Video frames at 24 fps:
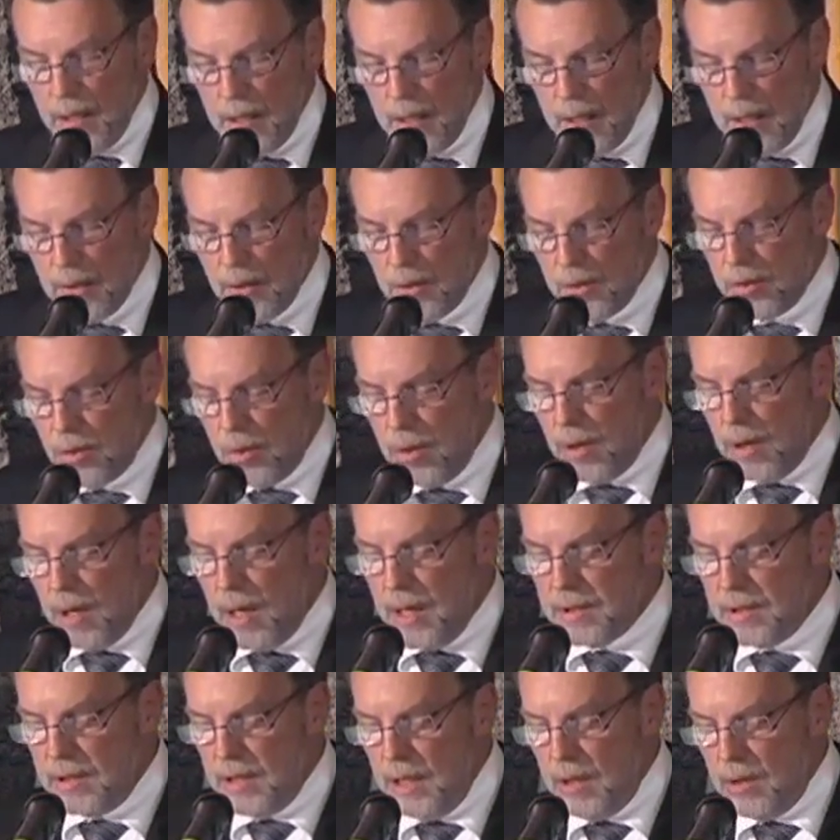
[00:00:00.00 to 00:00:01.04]
Another
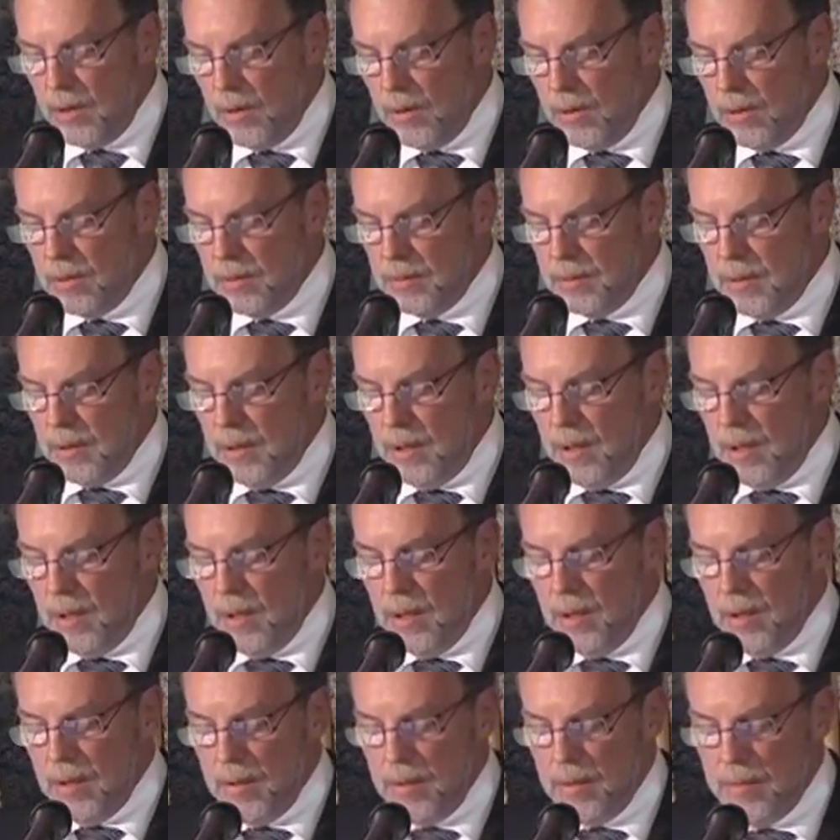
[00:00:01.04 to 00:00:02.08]
article
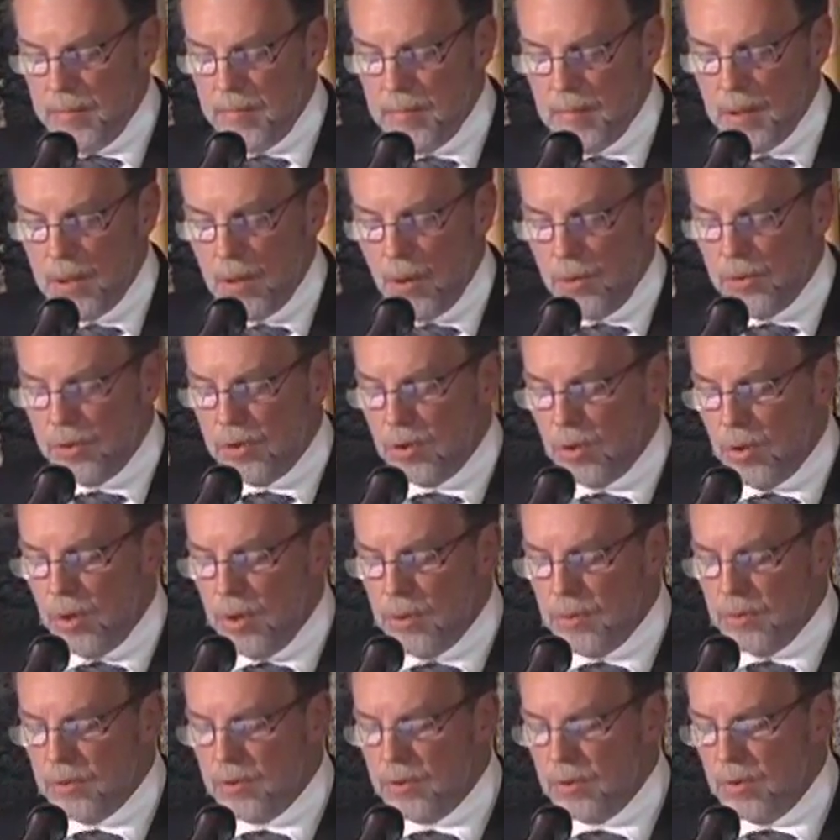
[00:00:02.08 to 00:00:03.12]

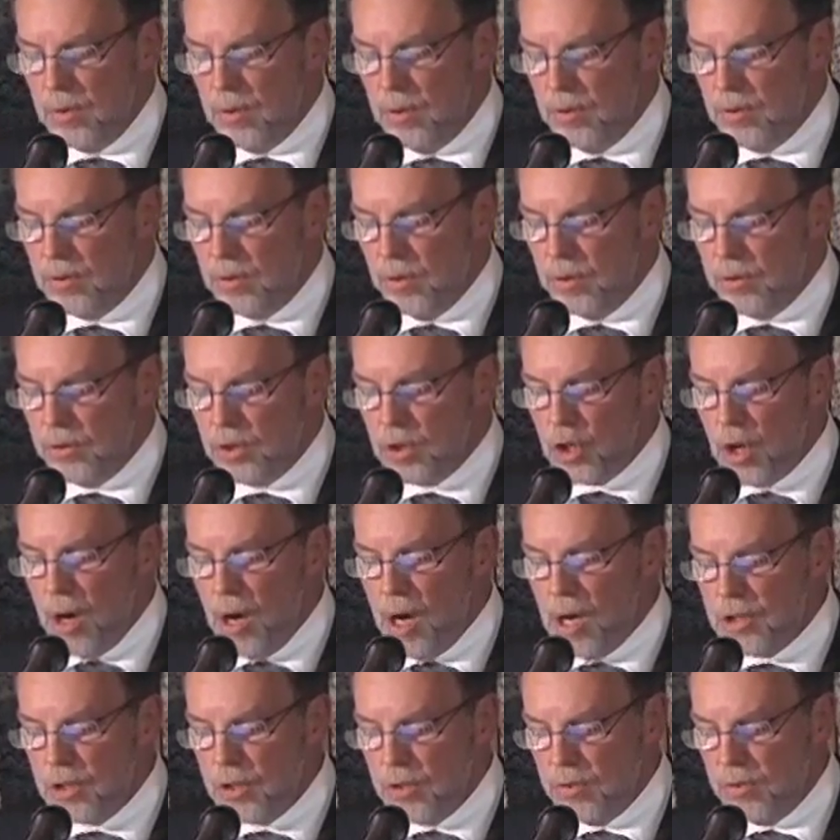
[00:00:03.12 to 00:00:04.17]
concerns the
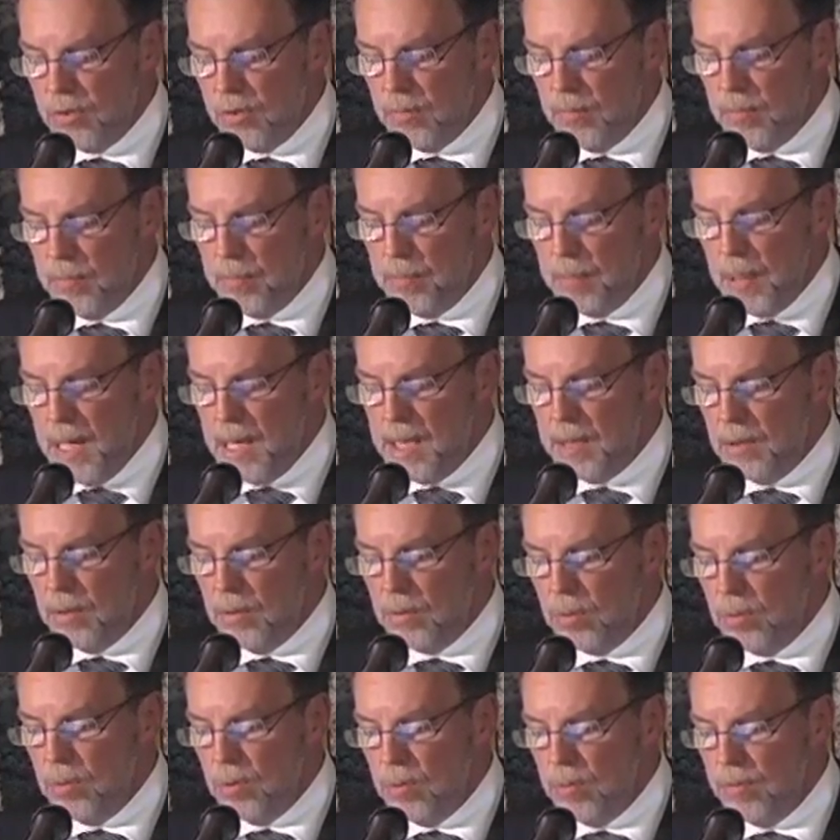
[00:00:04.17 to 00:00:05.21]
charges paid
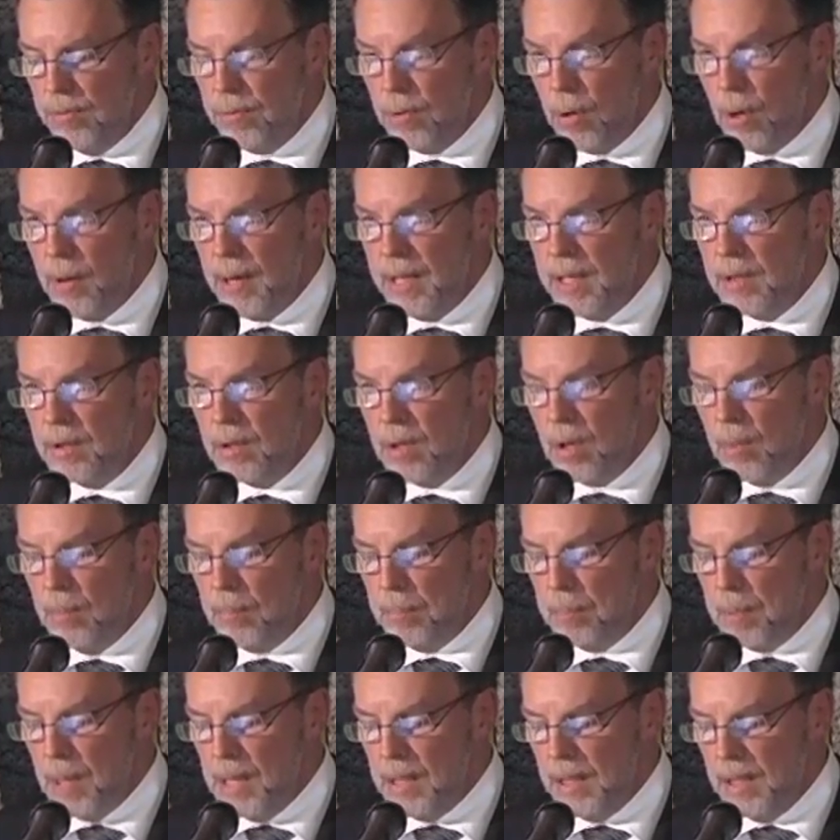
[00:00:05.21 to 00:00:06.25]
to foreign
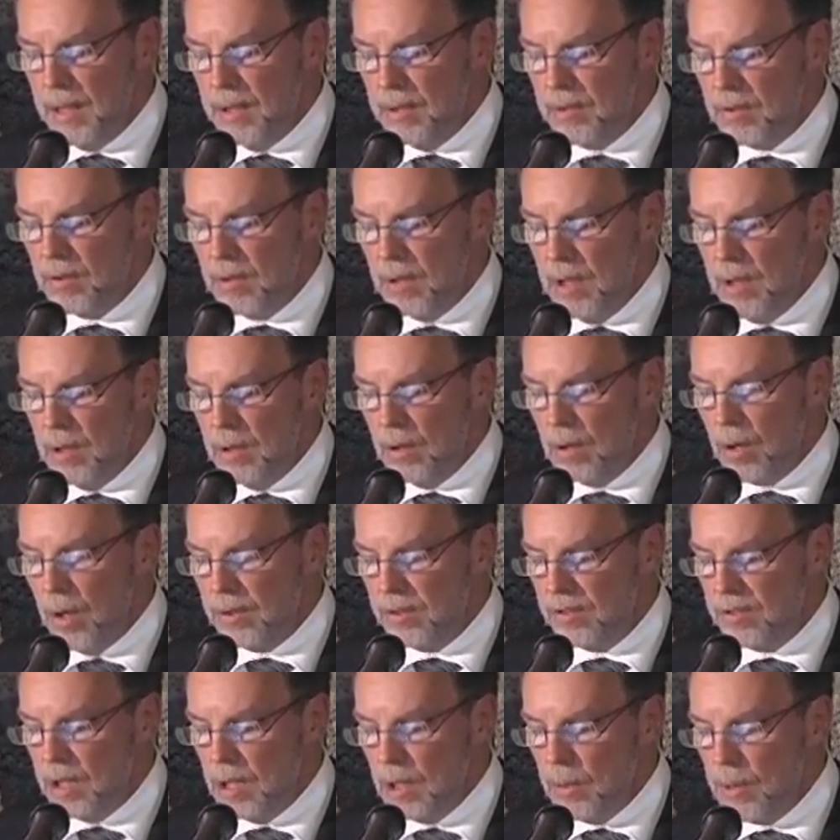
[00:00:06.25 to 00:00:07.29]
companies in
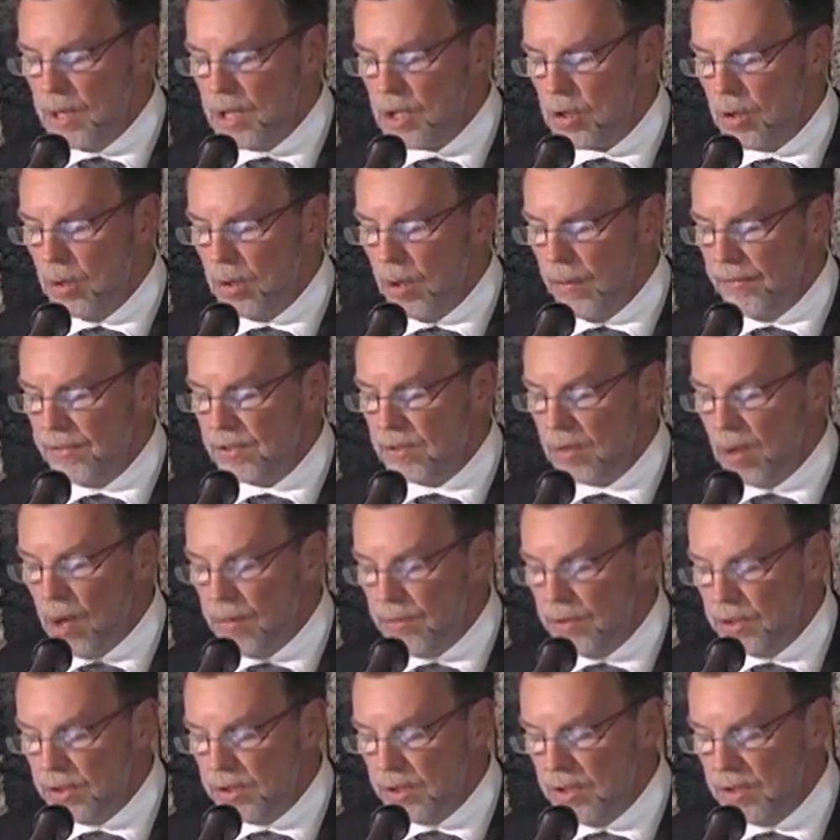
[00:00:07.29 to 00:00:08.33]
consideration of
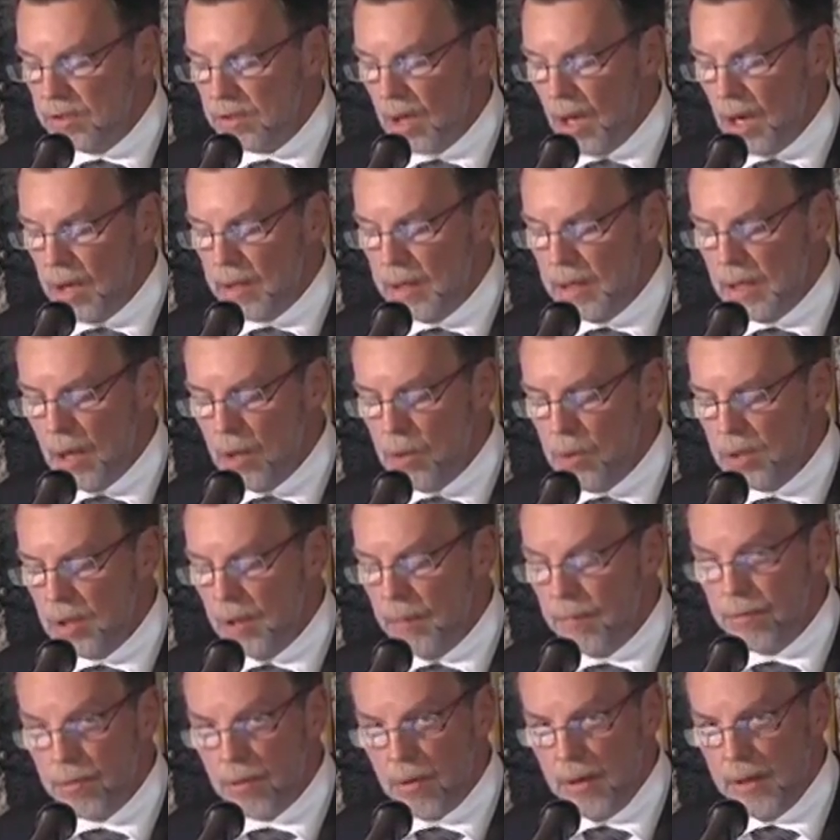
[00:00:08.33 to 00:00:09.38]
services carried out
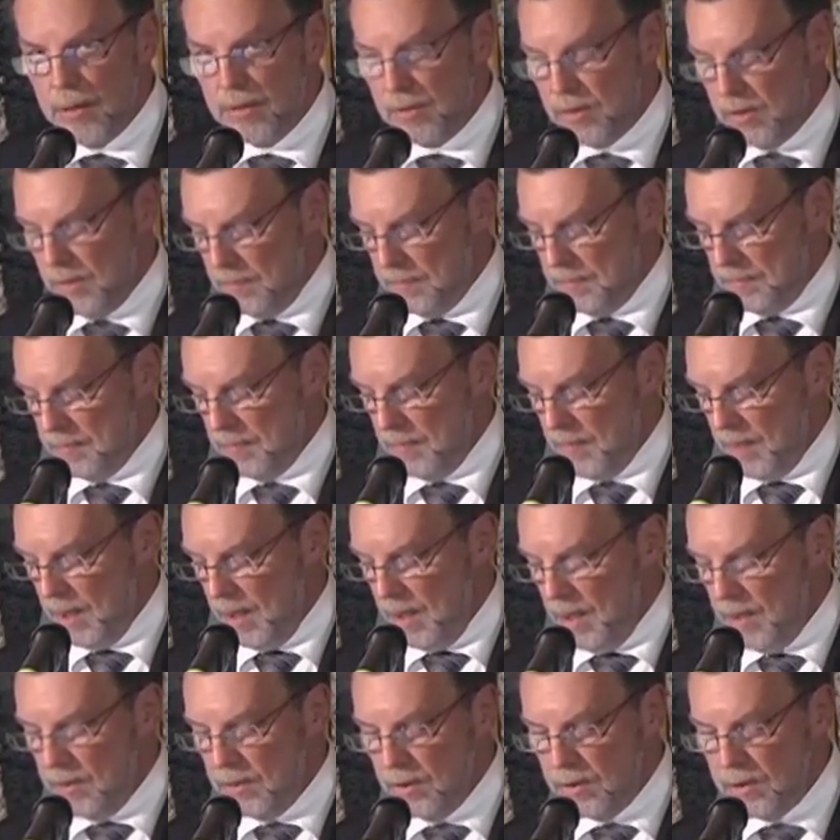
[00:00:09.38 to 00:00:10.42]
in France.
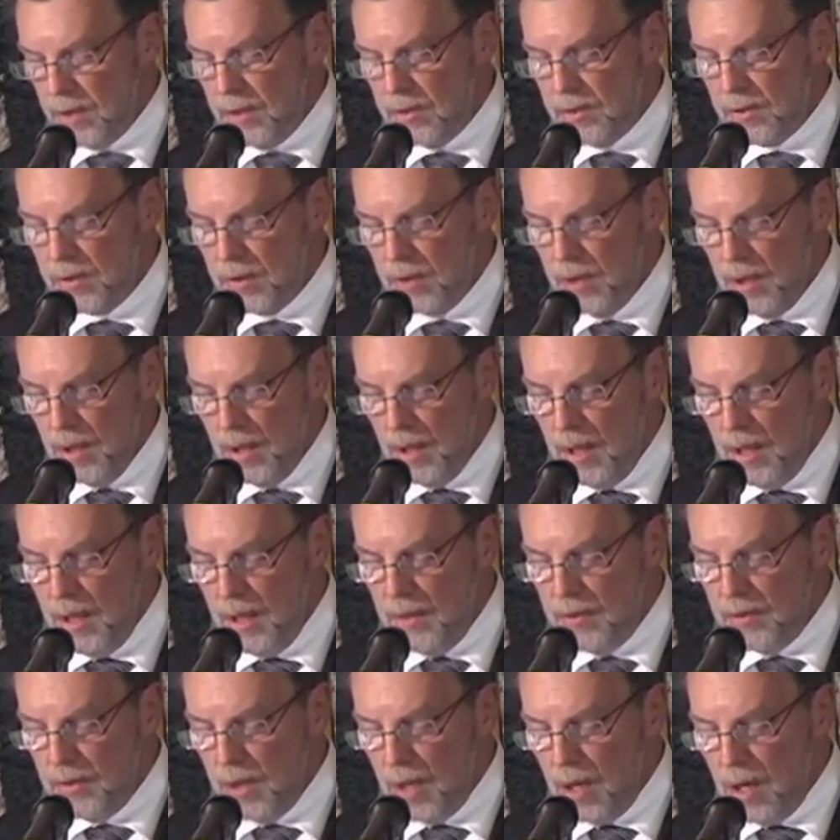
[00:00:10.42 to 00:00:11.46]
This is
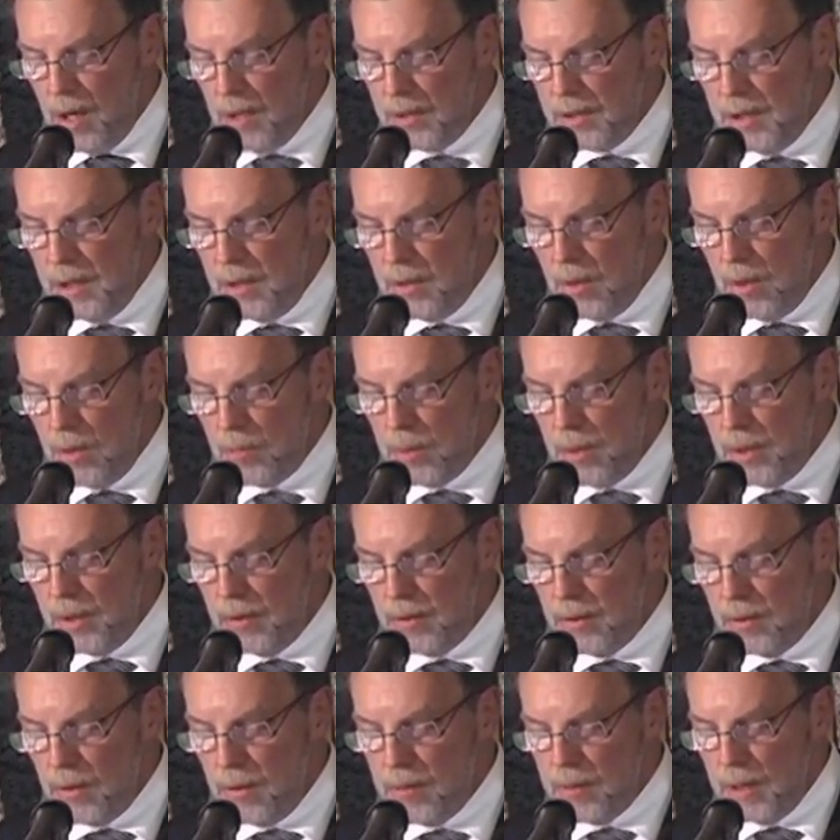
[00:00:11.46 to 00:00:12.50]
the Article
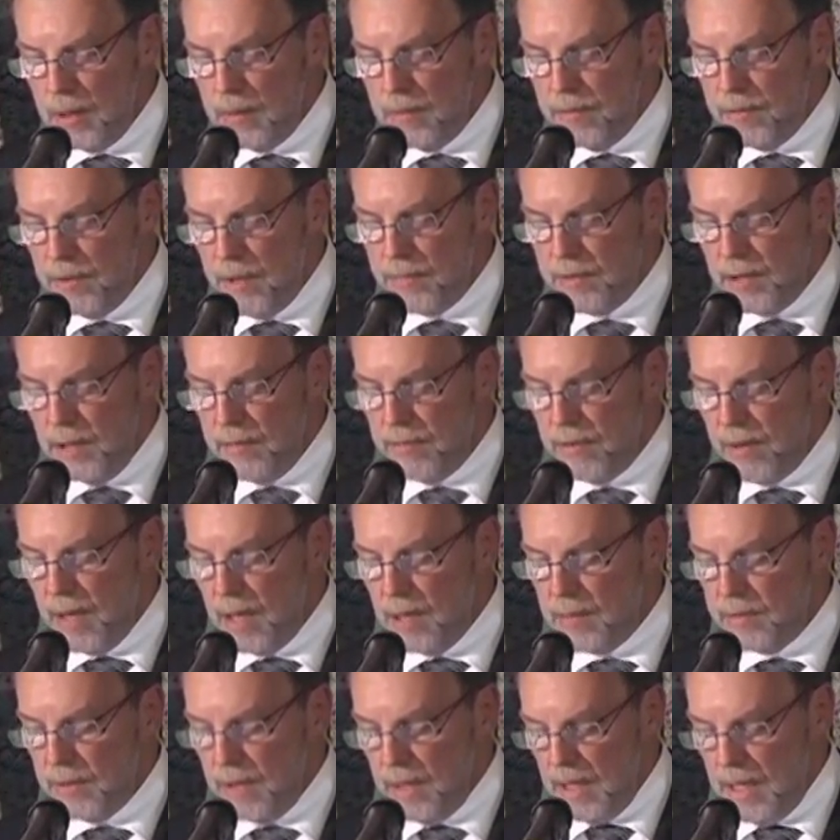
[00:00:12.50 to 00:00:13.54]

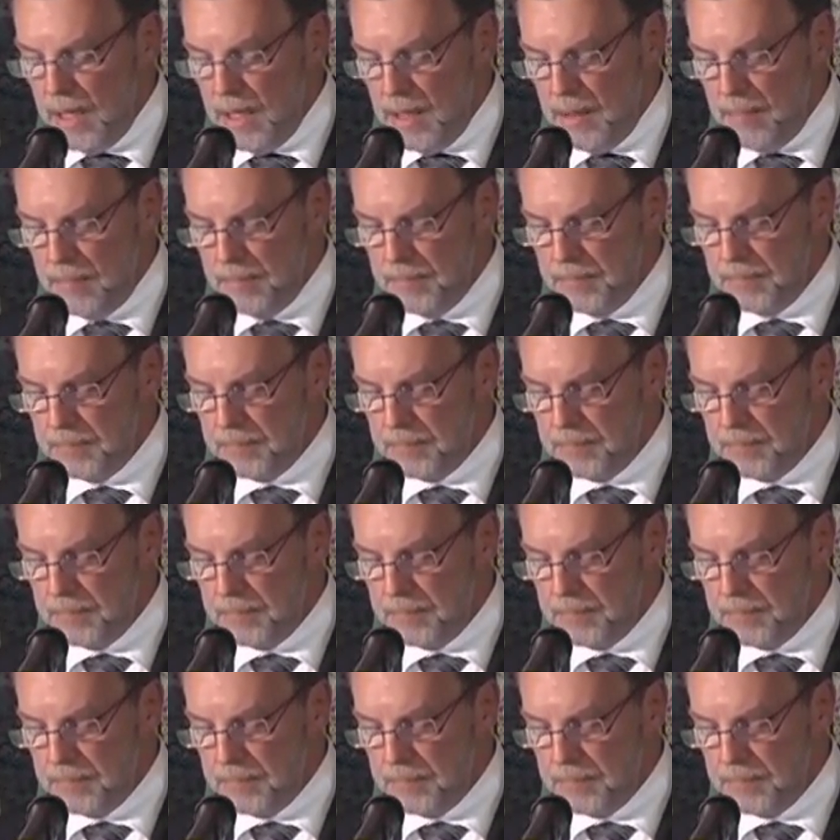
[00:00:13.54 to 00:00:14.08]
155A.